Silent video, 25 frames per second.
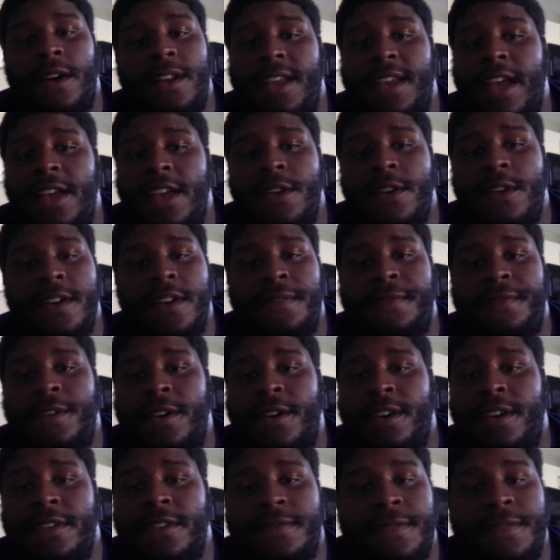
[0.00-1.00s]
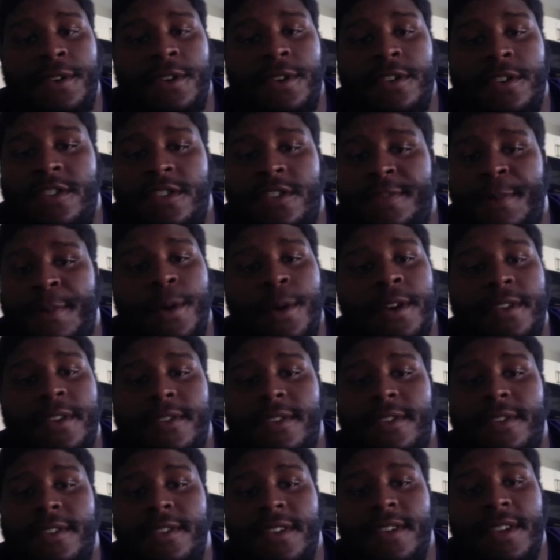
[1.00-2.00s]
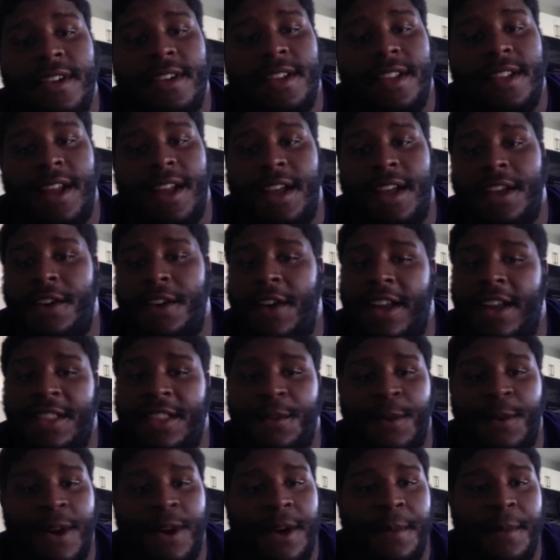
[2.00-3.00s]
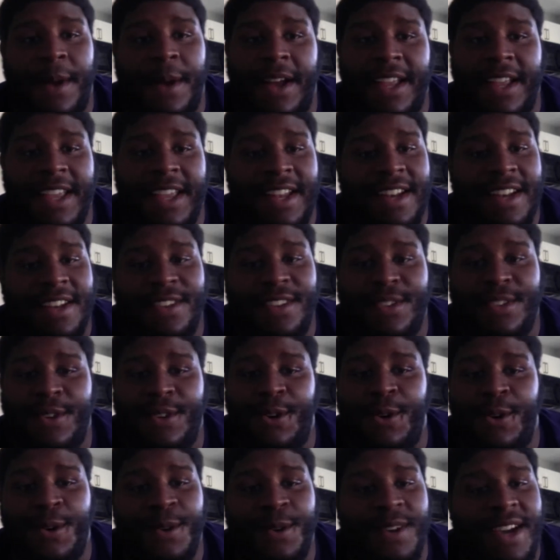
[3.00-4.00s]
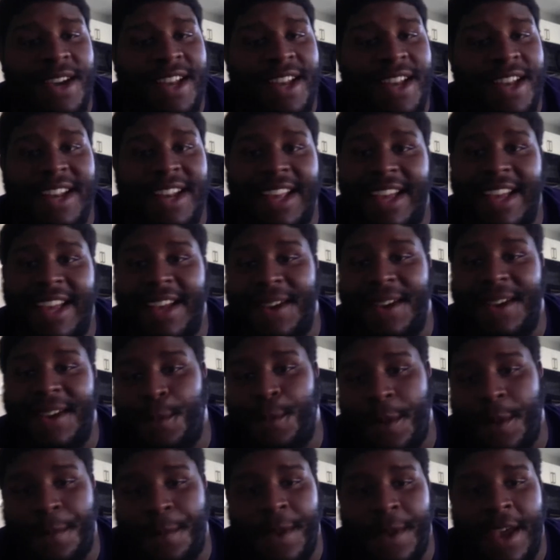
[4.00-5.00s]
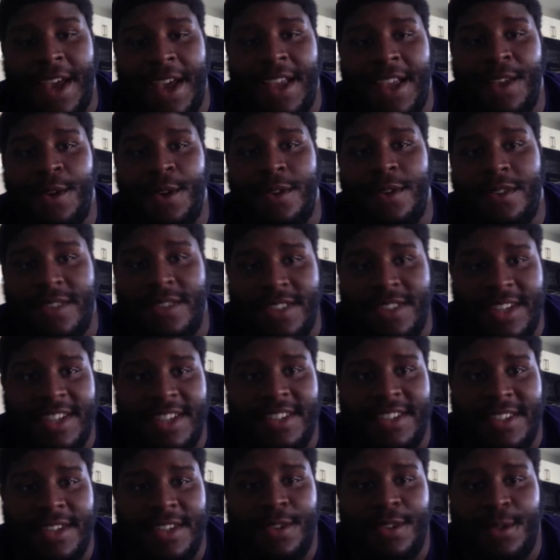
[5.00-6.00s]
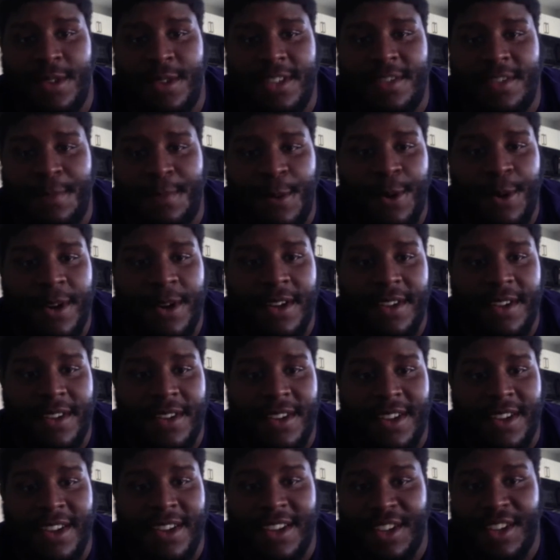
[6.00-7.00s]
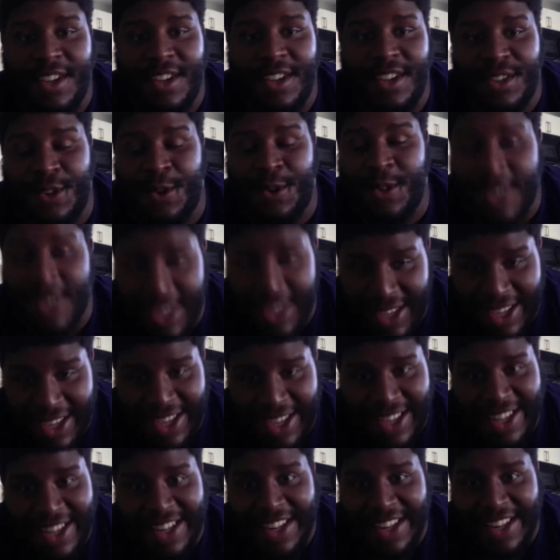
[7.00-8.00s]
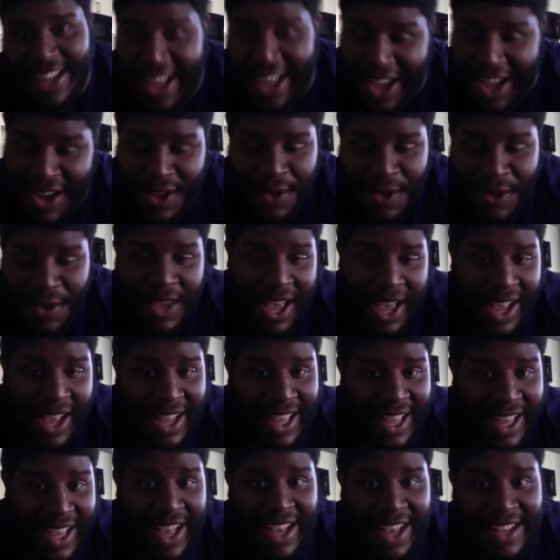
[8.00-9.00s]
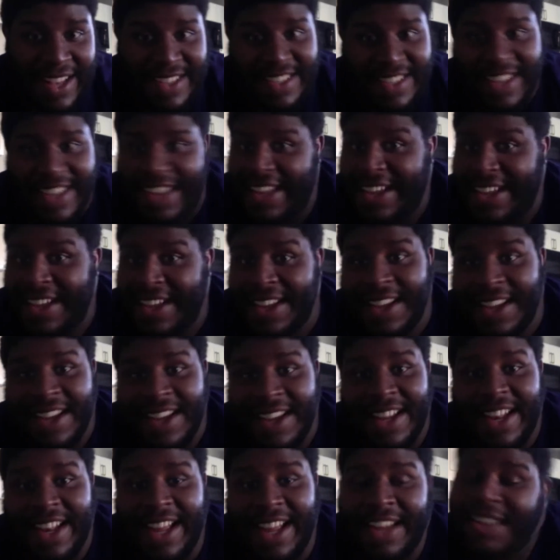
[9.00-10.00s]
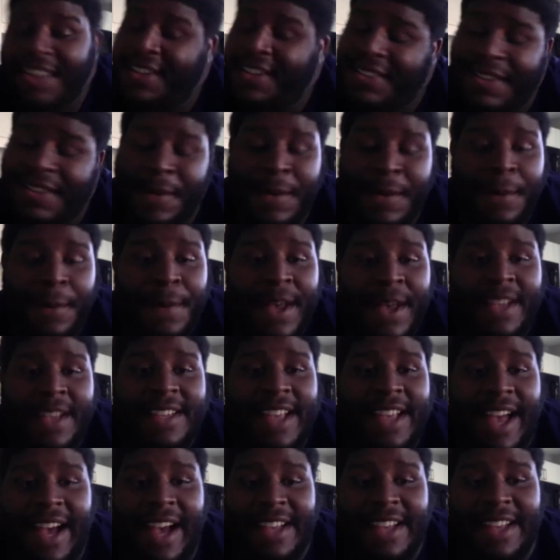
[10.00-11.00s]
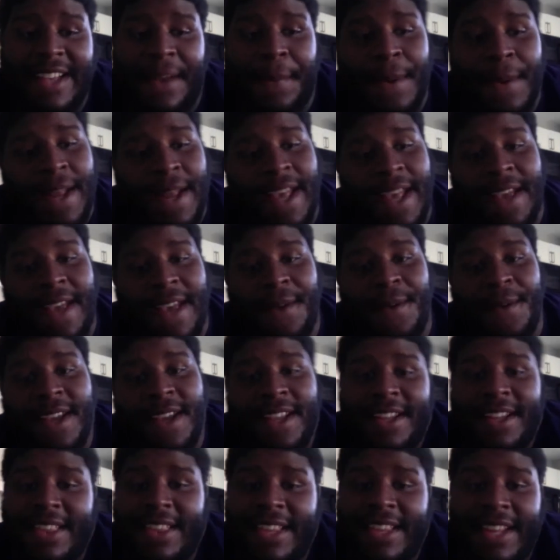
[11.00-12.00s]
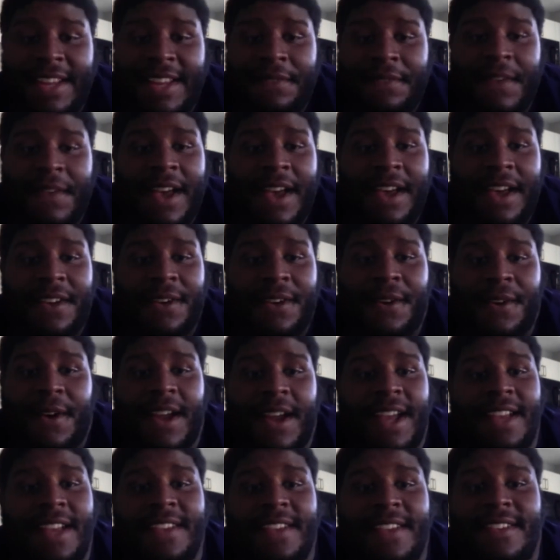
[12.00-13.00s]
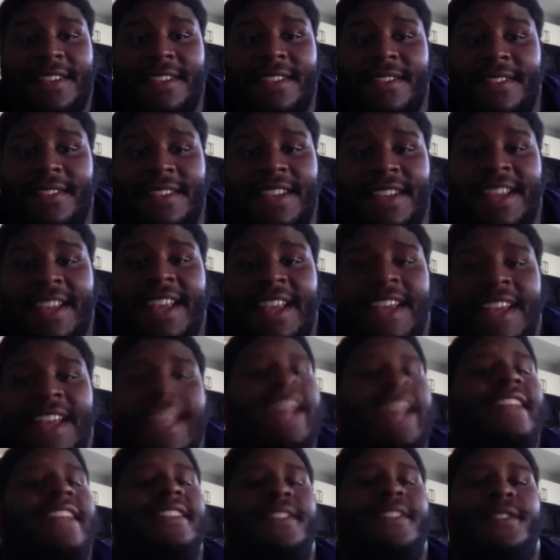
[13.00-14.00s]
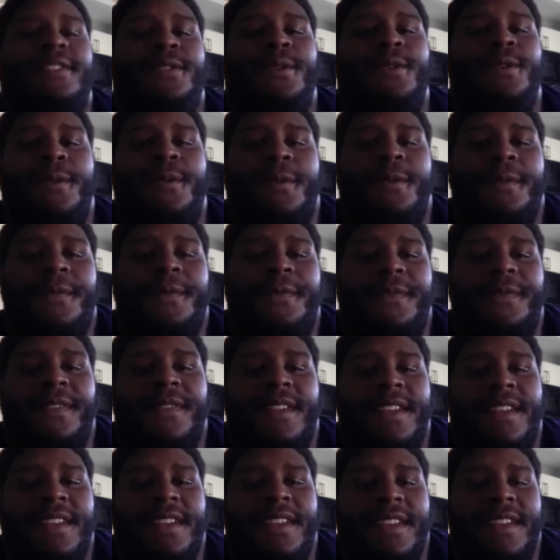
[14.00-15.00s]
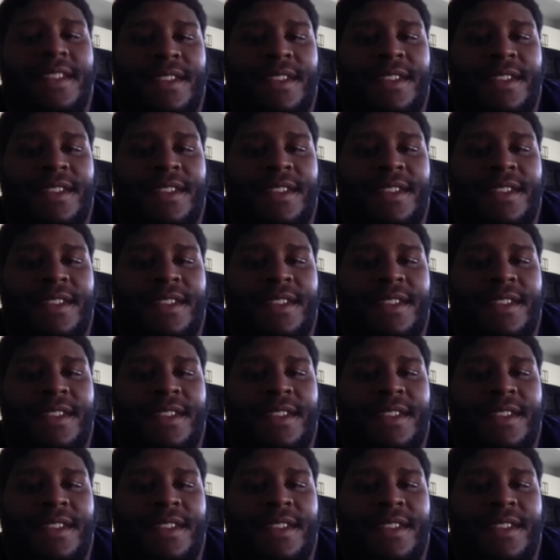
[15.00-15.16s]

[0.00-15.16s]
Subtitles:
you here for is for sports. You don't have to worry about getting to school, none of that. We paying you just to do this sport. So then now you got guys that, like, some of the best guys I played with didn't even have the grades to get into school. So